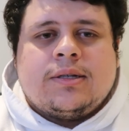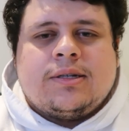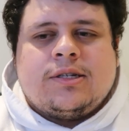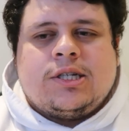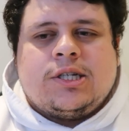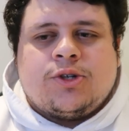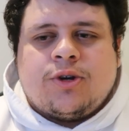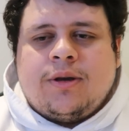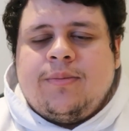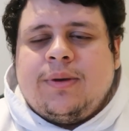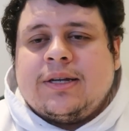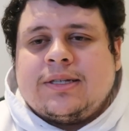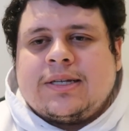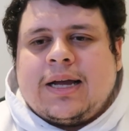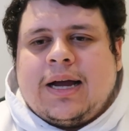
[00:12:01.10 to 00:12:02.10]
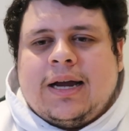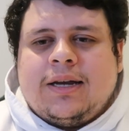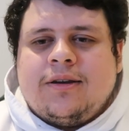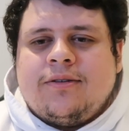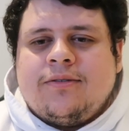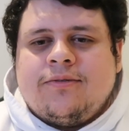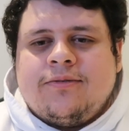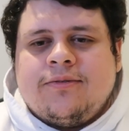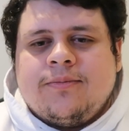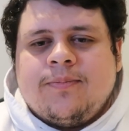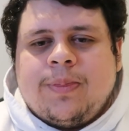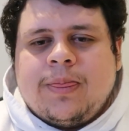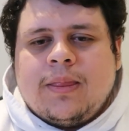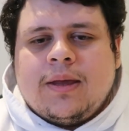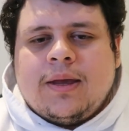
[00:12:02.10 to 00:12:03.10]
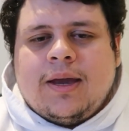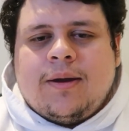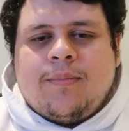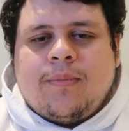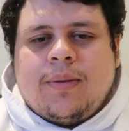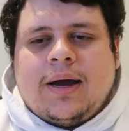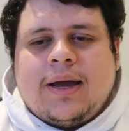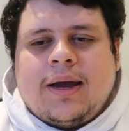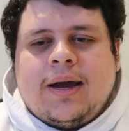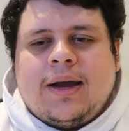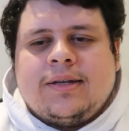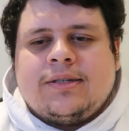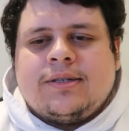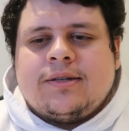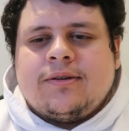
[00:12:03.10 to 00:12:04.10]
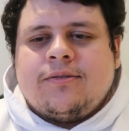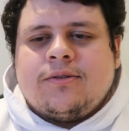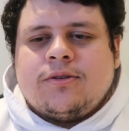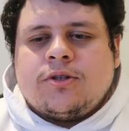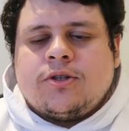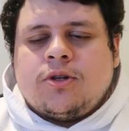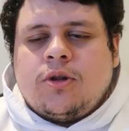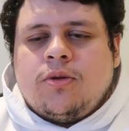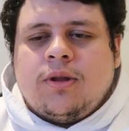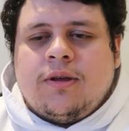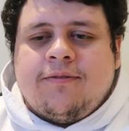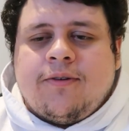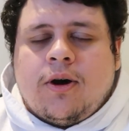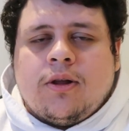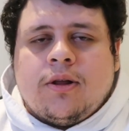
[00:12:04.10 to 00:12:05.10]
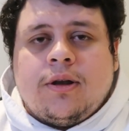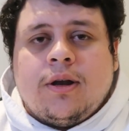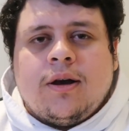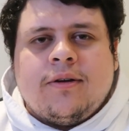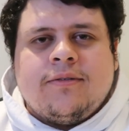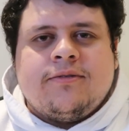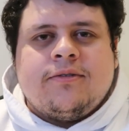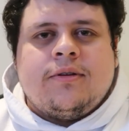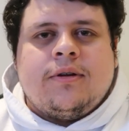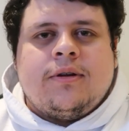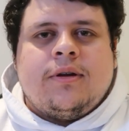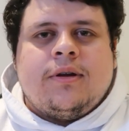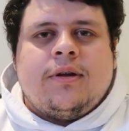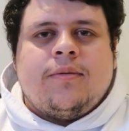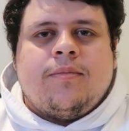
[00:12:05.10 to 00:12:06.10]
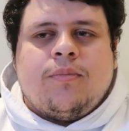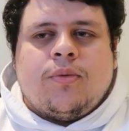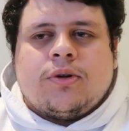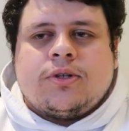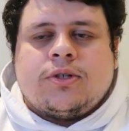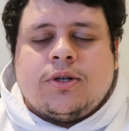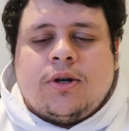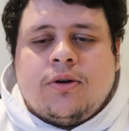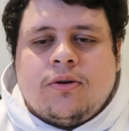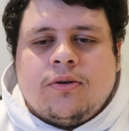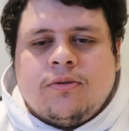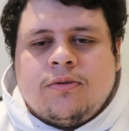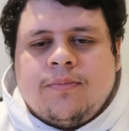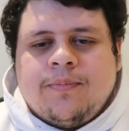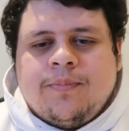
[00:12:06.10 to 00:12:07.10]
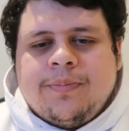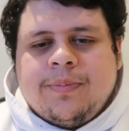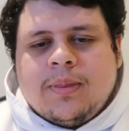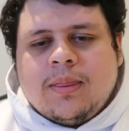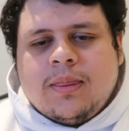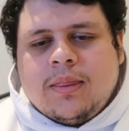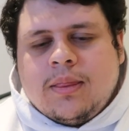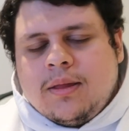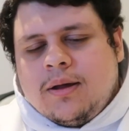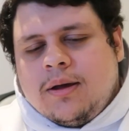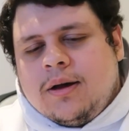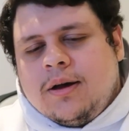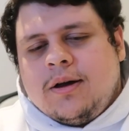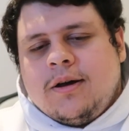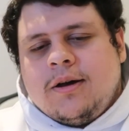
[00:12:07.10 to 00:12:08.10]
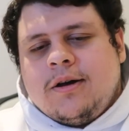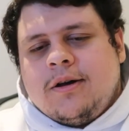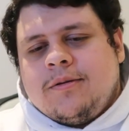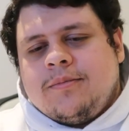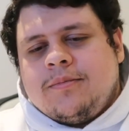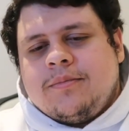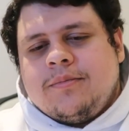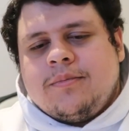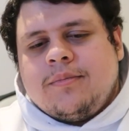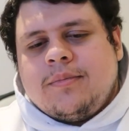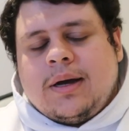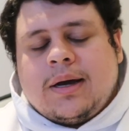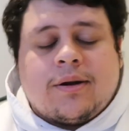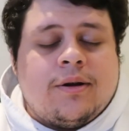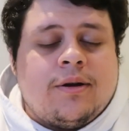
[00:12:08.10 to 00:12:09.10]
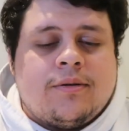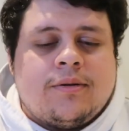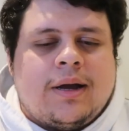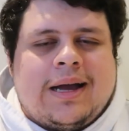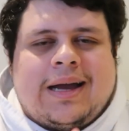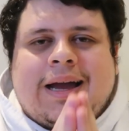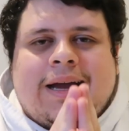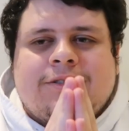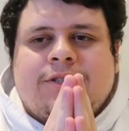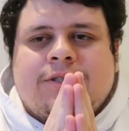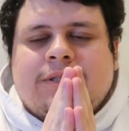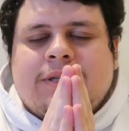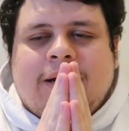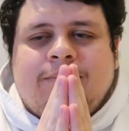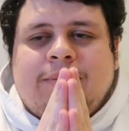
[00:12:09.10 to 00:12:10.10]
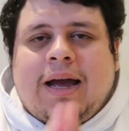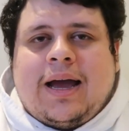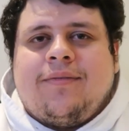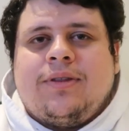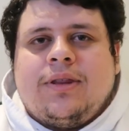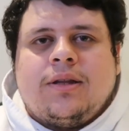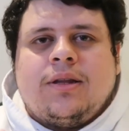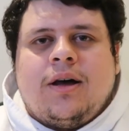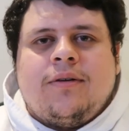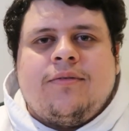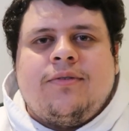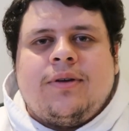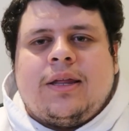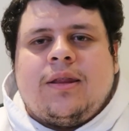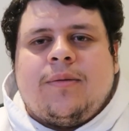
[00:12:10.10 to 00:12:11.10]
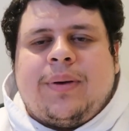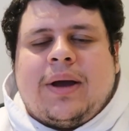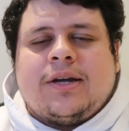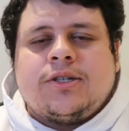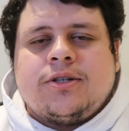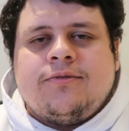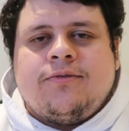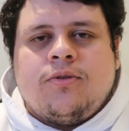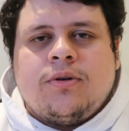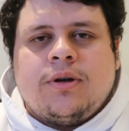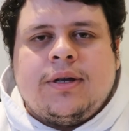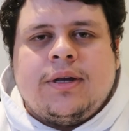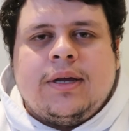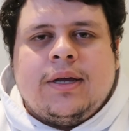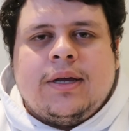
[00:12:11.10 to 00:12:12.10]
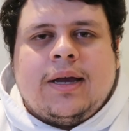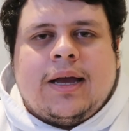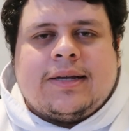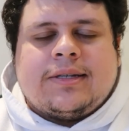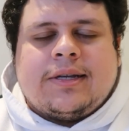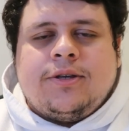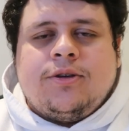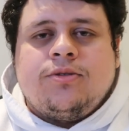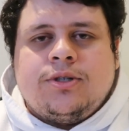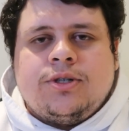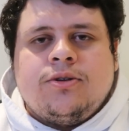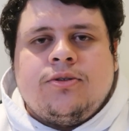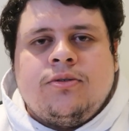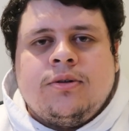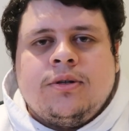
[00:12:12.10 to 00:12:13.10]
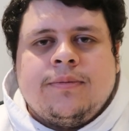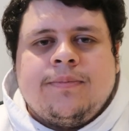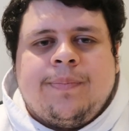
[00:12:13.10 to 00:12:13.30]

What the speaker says: Streaming is kind of, in my eyes, slowly falling off. More so, I don't know. I'm not having the love and the passion for it as I used to.